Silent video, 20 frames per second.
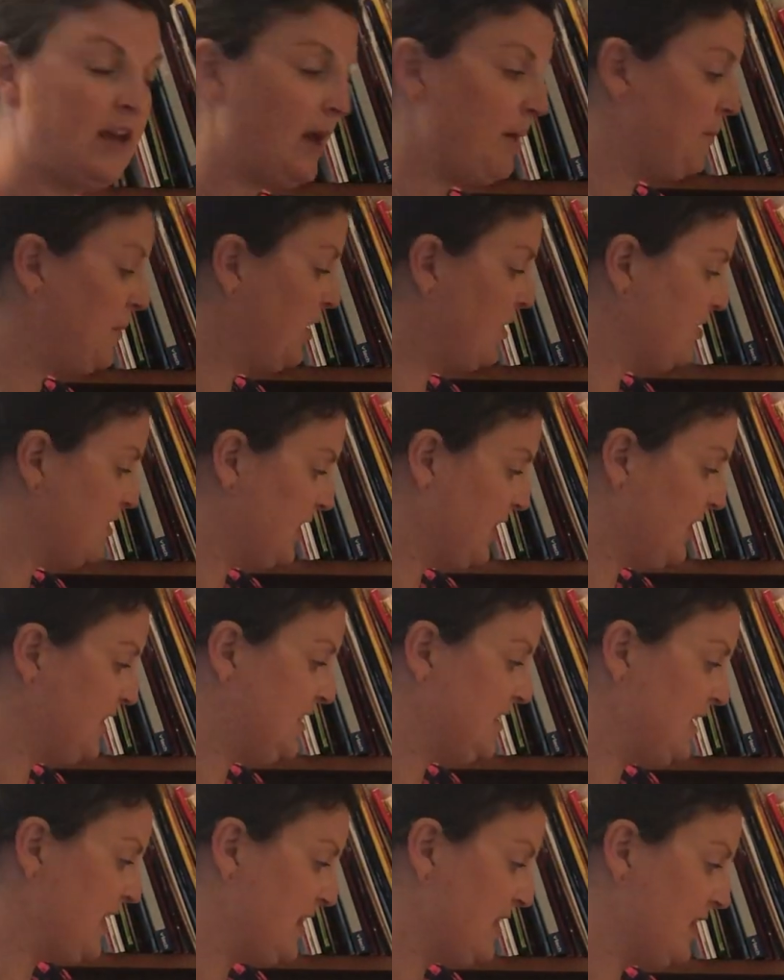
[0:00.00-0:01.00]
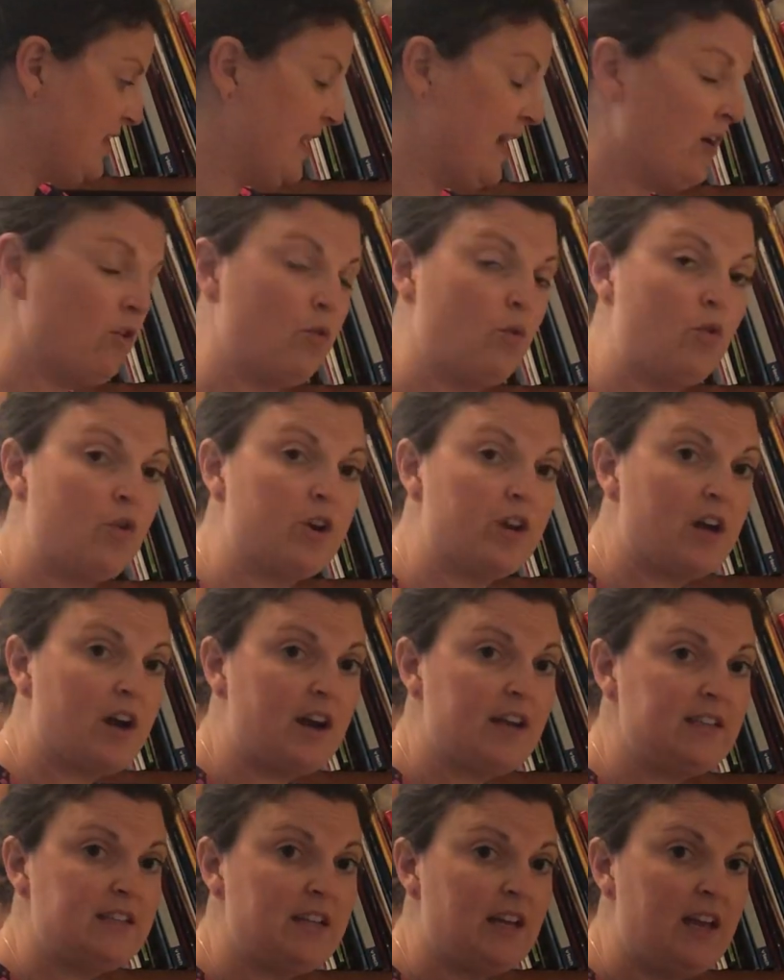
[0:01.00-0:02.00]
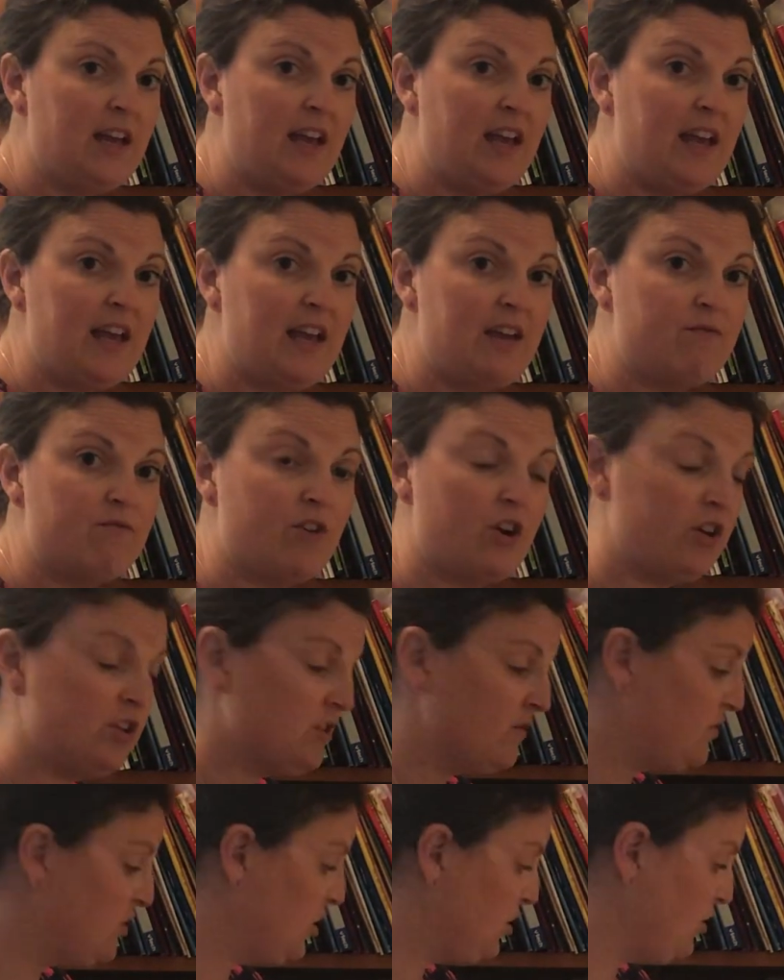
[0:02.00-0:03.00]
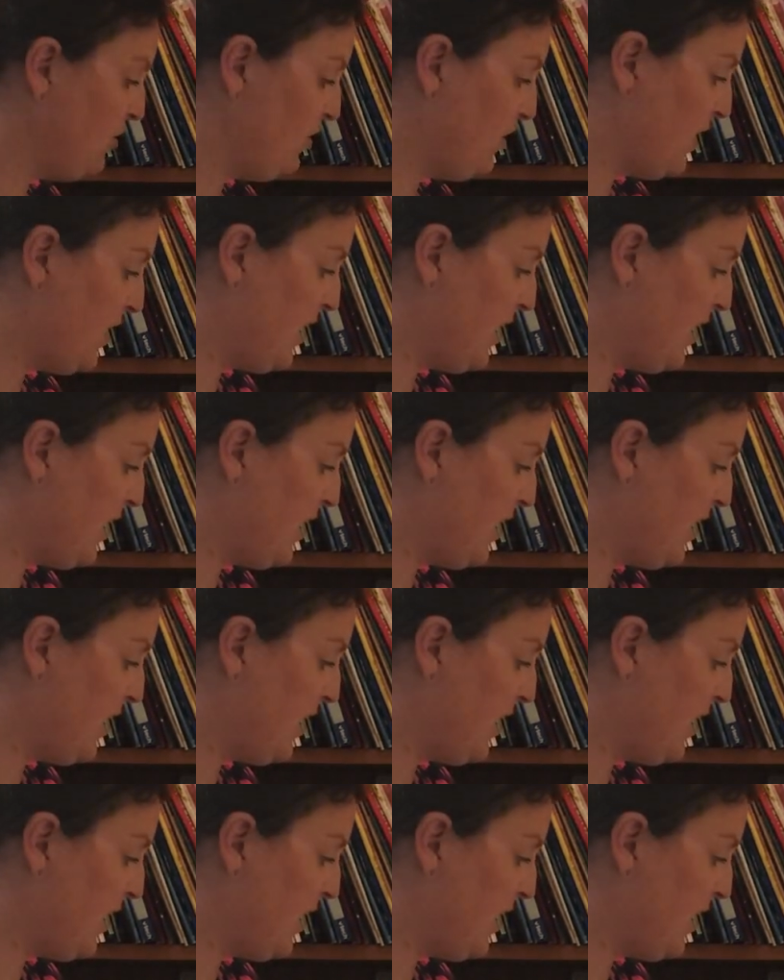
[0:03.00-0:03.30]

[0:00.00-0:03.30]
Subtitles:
And because I can see that they're organised in rows of 2,